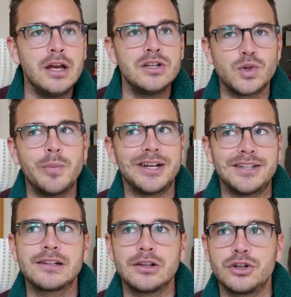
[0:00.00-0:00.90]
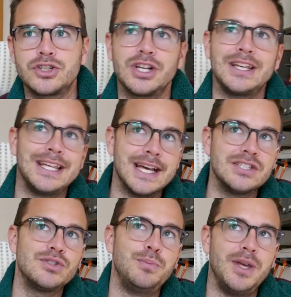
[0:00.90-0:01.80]
So by that logic,
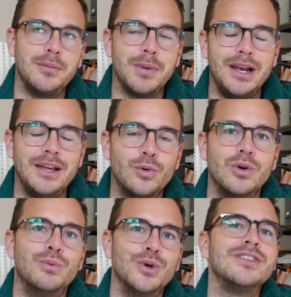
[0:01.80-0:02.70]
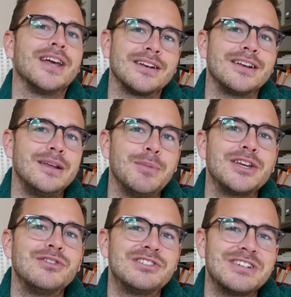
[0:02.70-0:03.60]
yes, being bilingual would technically
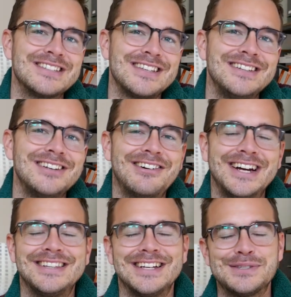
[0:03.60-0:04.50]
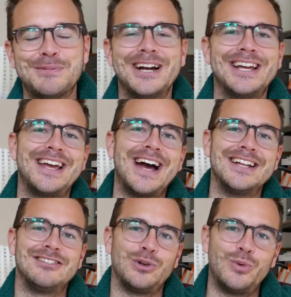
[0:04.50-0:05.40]
make you a translator, right? That's why I
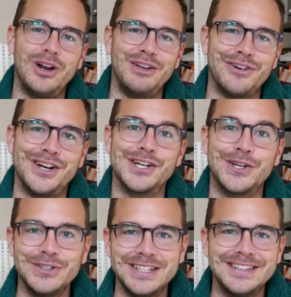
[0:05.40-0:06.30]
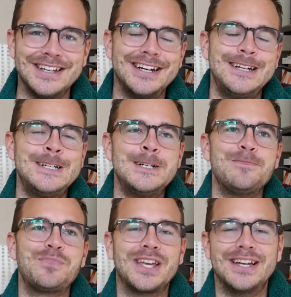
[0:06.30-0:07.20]
added the qualifier good in there.
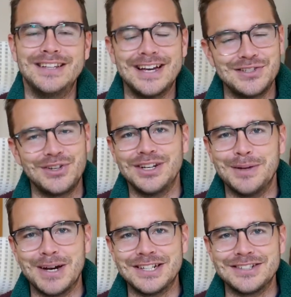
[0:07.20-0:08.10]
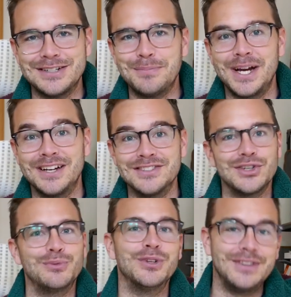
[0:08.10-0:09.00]
And as you can imagine, my
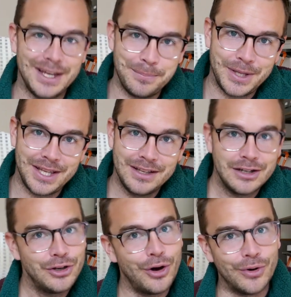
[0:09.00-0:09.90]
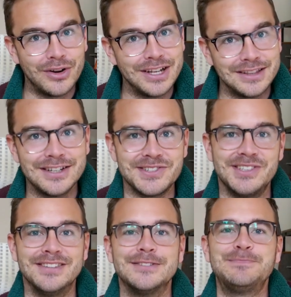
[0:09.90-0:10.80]
answer would then be no, it
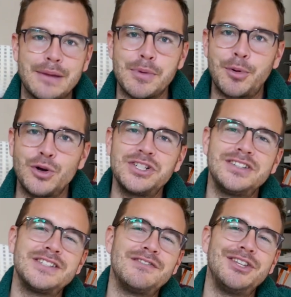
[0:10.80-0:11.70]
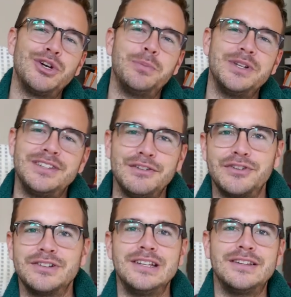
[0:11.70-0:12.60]
doesn't. I'm approaching this video a bit
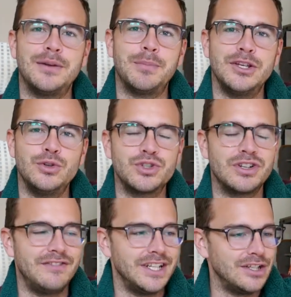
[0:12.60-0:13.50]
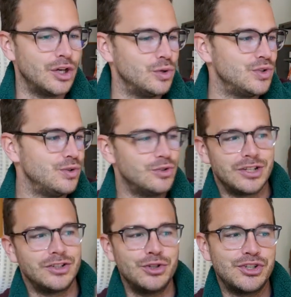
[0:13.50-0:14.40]
differently than my usual videos.
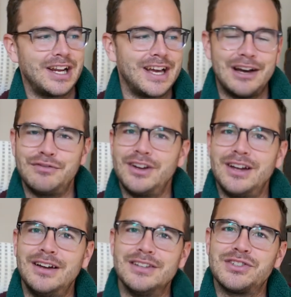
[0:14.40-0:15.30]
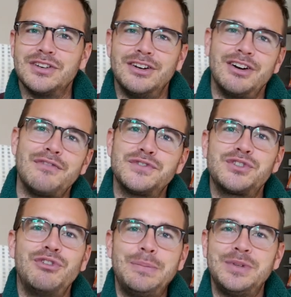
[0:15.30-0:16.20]
Usually I have a, a, a rough
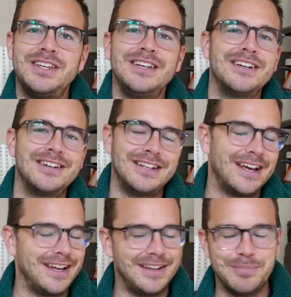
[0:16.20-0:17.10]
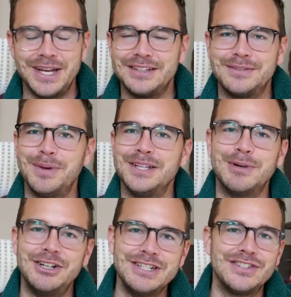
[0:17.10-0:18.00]
script here and I made, made my
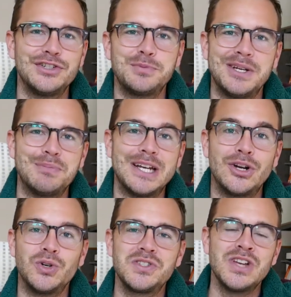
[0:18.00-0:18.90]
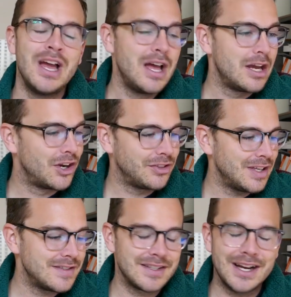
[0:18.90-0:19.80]
research, made my notes. Not
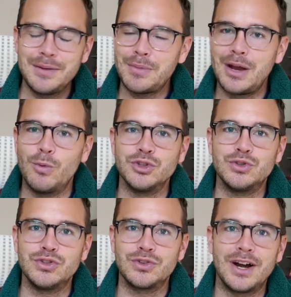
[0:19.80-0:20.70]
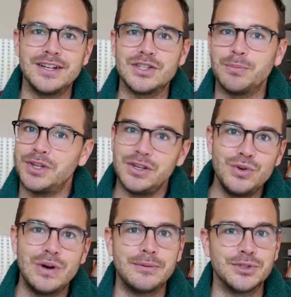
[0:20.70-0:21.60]
this time, I want to try something
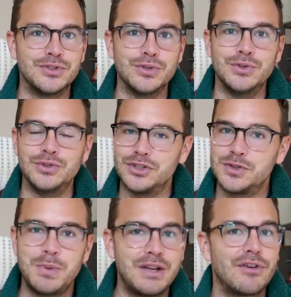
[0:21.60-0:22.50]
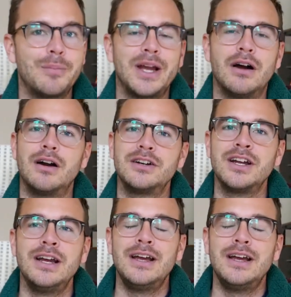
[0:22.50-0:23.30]
new. I want to just speak from my heart.